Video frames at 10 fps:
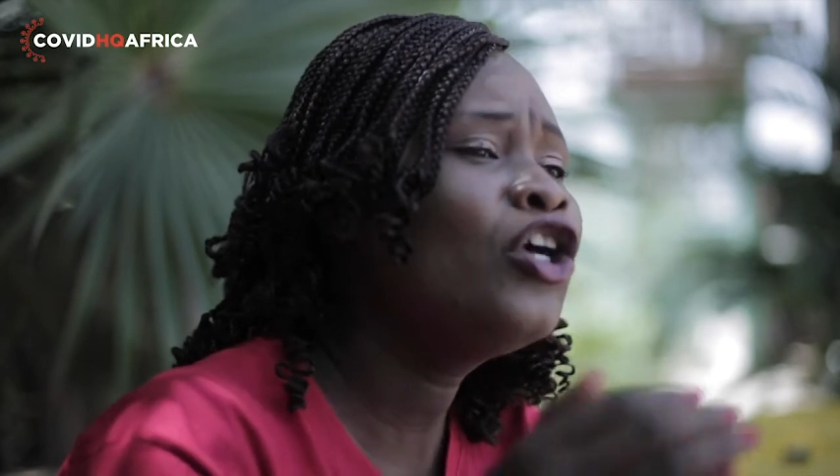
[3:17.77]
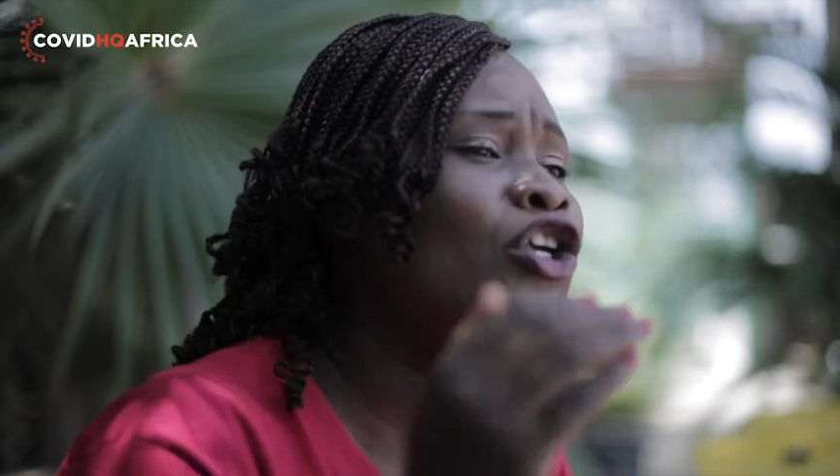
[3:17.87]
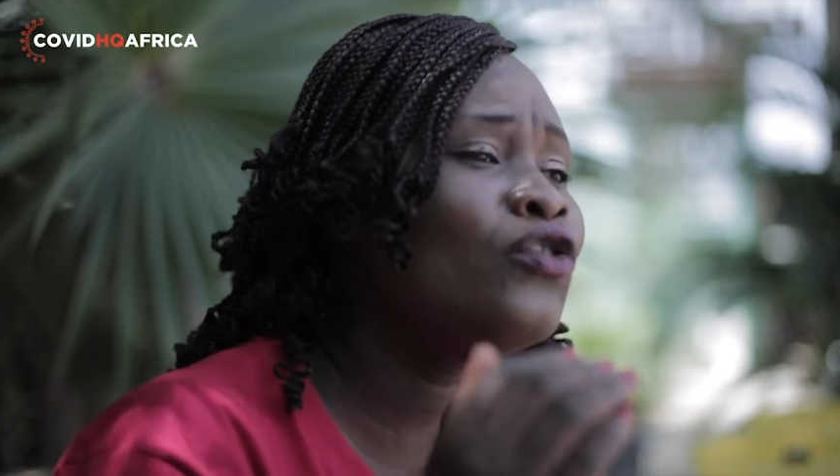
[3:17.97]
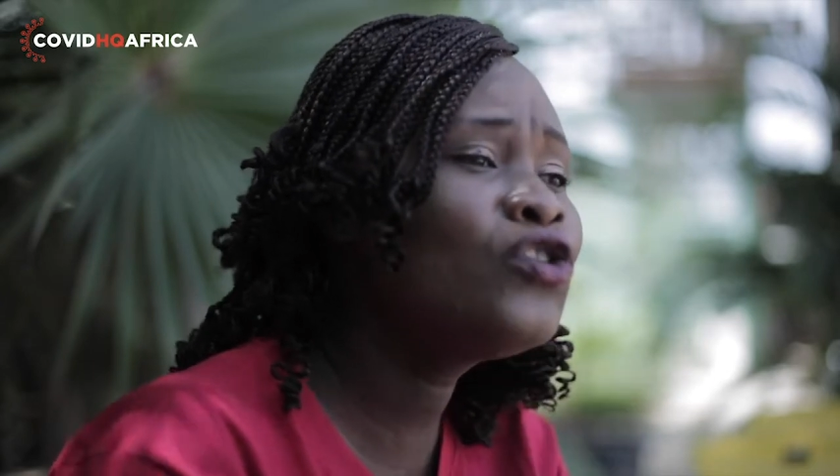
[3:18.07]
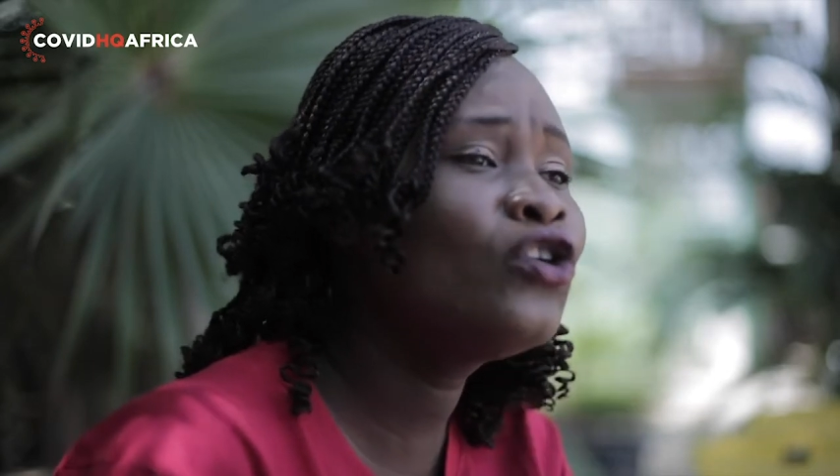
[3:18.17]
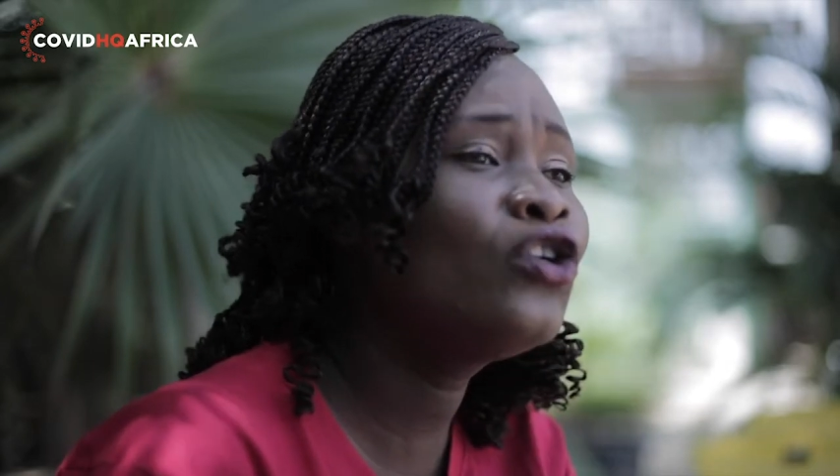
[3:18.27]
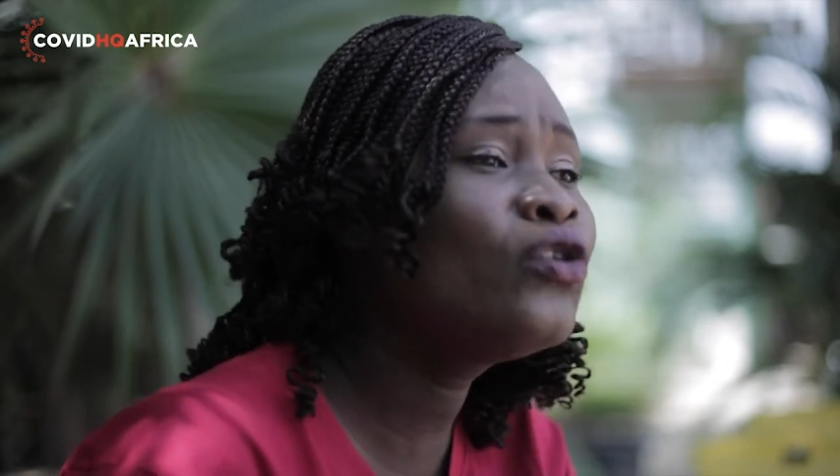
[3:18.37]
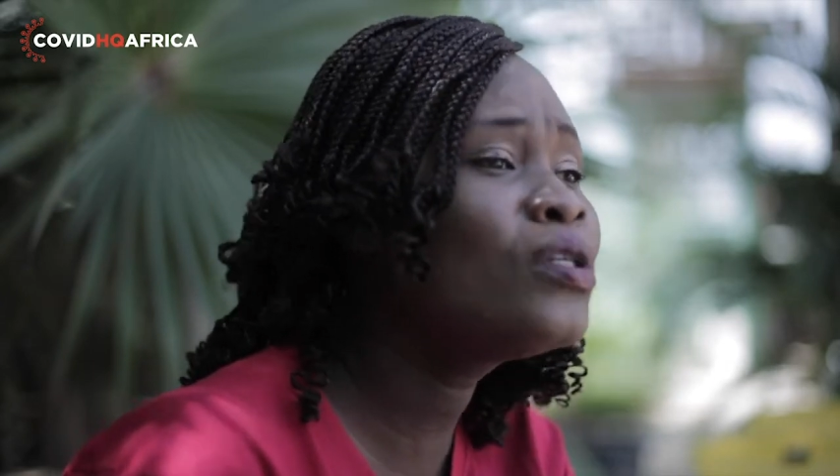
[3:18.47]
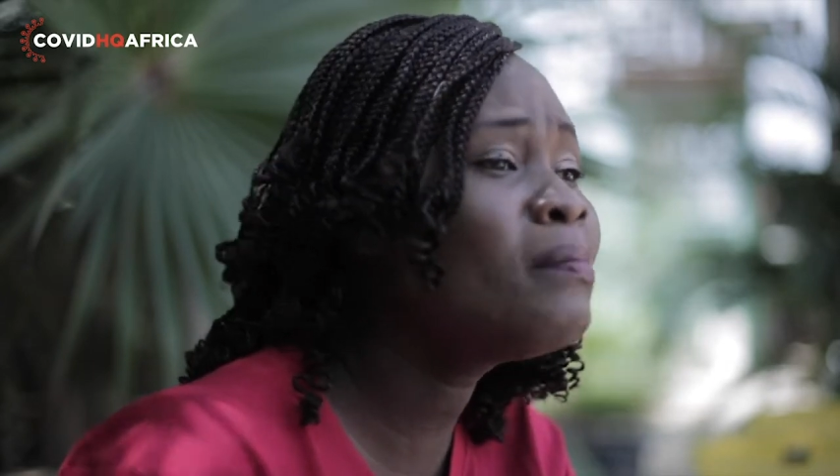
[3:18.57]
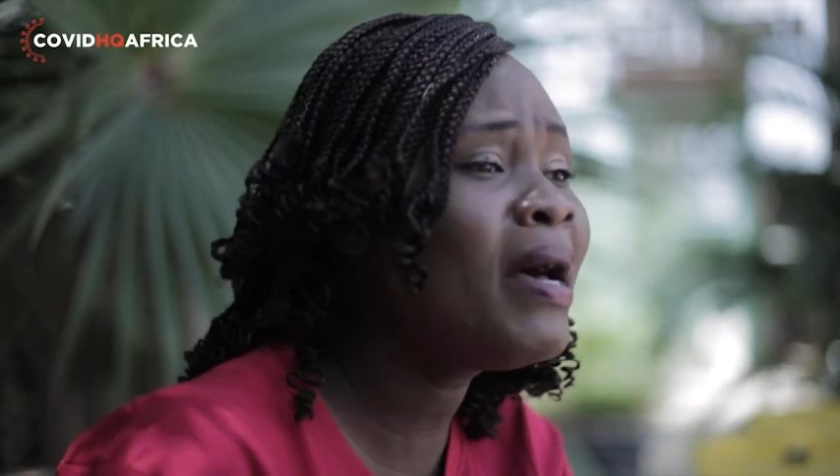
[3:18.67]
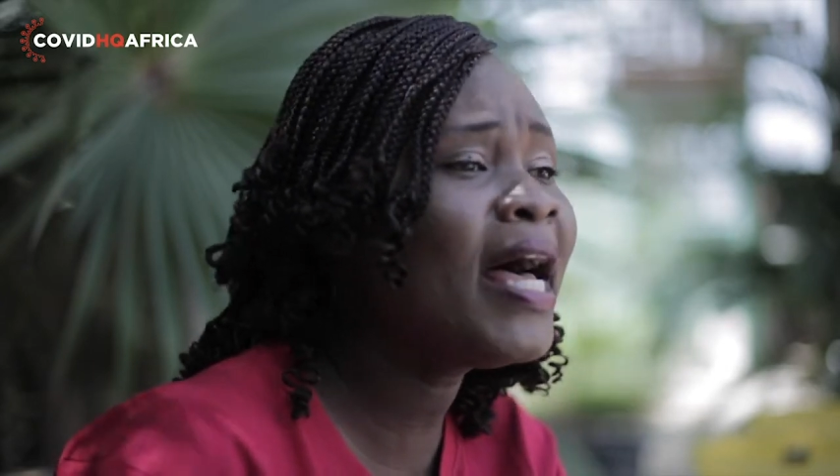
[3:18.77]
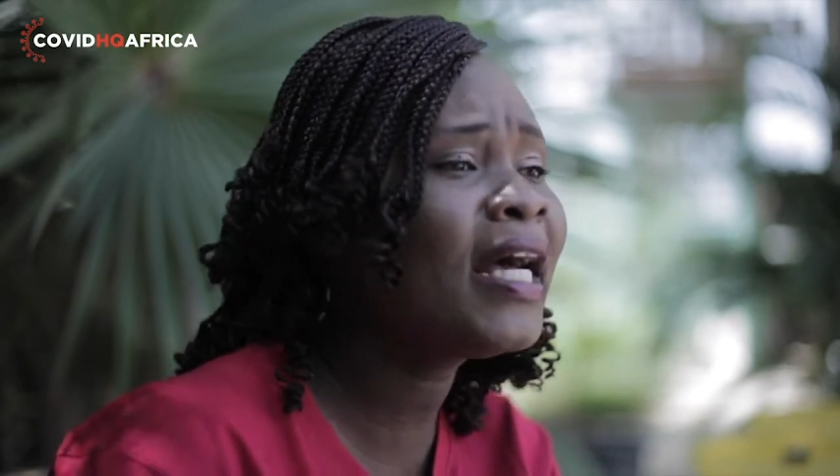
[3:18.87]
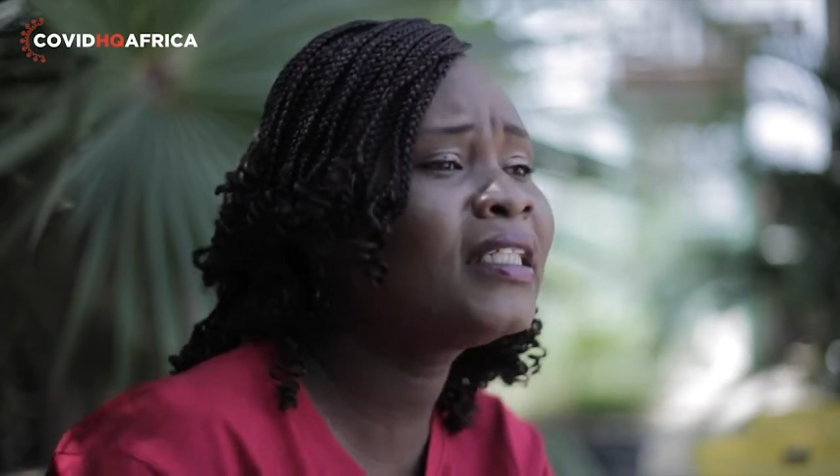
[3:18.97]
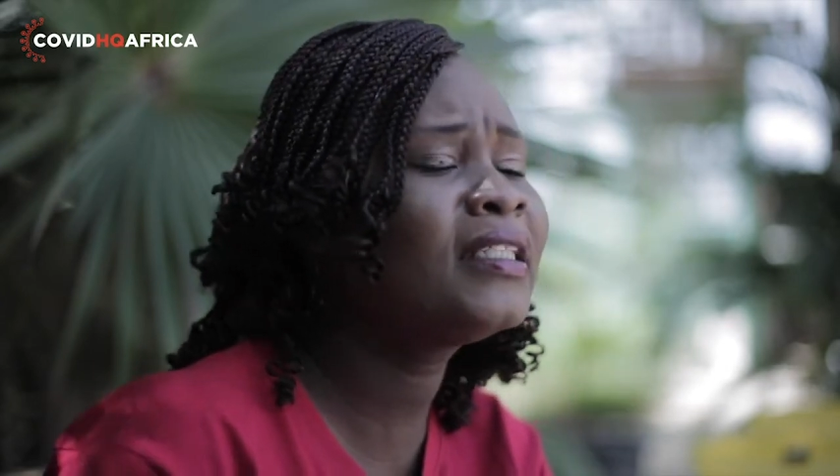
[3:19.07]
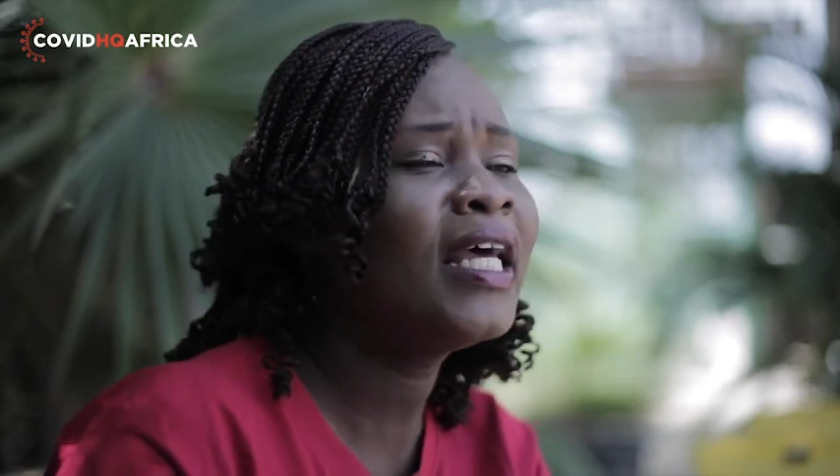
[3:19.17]
Use your nose
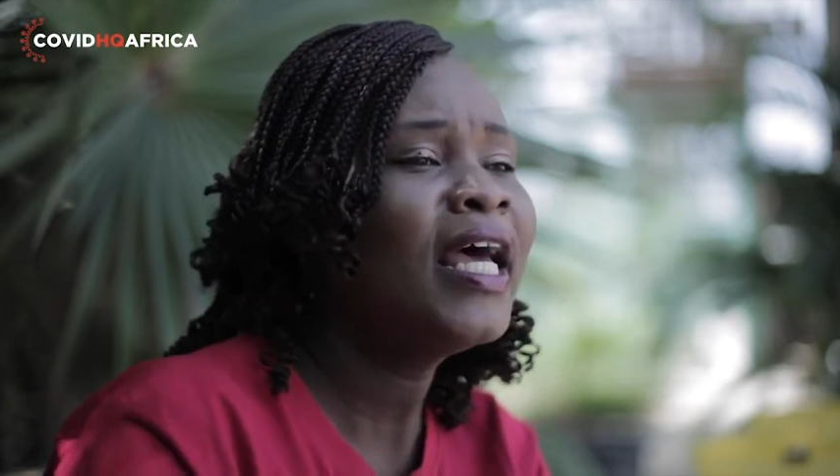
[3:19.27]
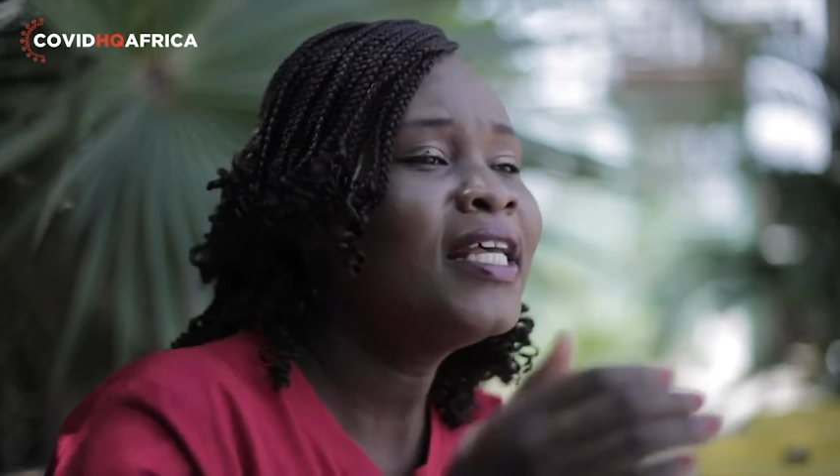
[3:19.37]
masks,